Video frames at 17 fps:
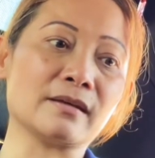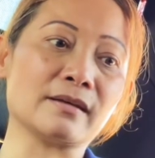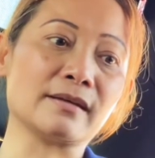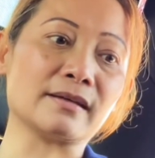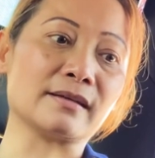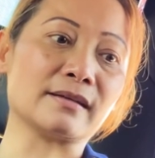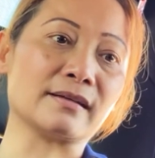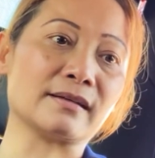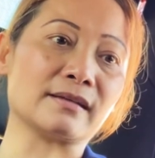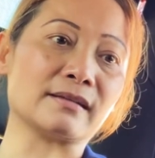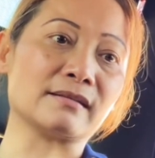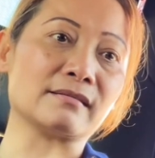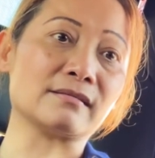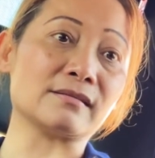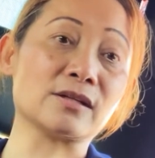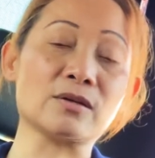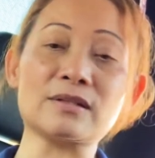
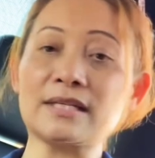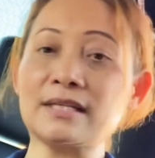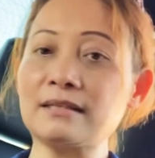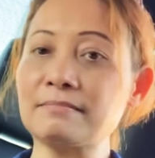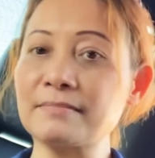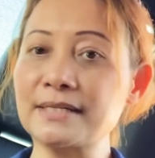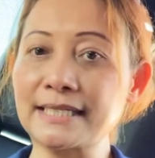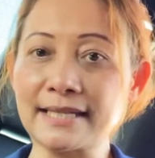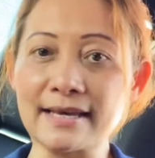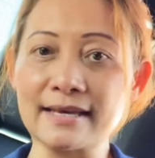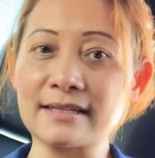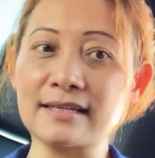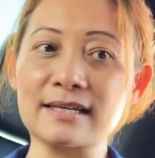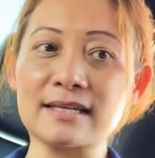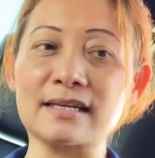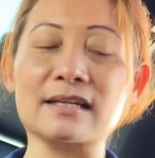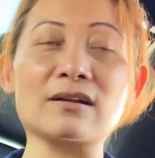and don't eat
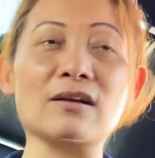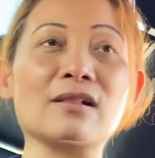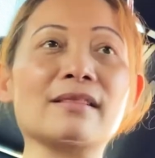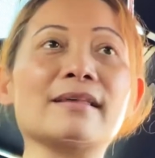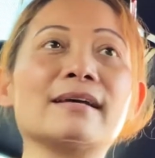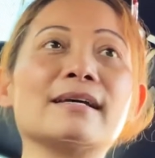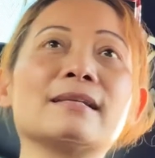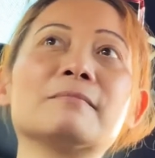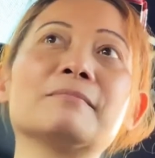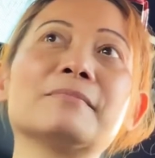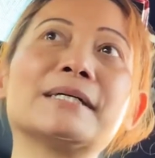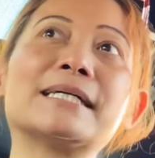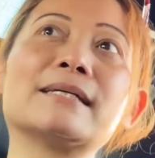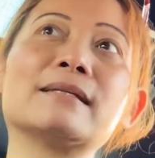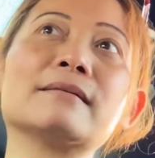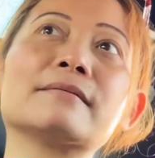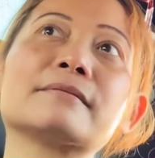banana and all that.
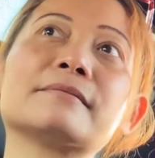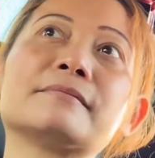But